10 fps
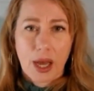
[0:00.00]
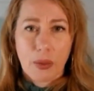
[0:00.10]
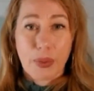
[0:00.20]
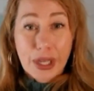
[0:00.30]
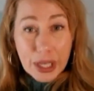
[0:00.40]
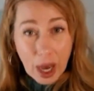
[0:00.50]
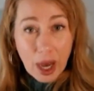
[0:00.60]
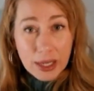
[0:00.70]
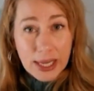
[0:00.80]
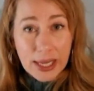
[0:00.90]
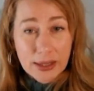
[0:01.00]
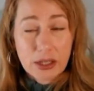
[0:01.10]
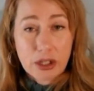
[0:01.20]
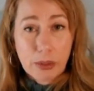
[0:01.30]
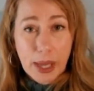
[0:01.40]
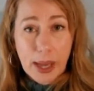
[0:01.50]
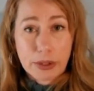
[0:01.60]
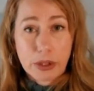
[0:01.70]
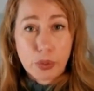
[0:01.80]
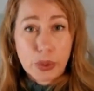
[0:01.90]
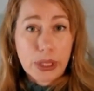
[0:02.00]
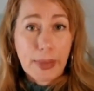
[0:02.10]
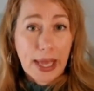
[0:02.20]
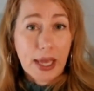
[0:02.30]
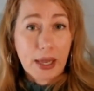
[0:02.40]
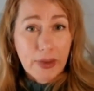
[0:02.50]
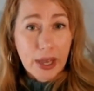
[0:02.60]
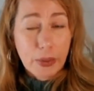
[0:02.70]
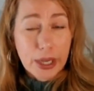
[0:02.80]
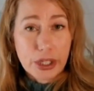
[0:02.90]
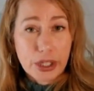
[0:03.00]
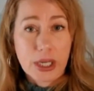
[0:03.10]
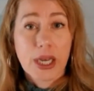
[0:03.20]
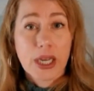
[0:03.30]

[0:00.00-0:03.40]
We need context to be able to really make an evaluation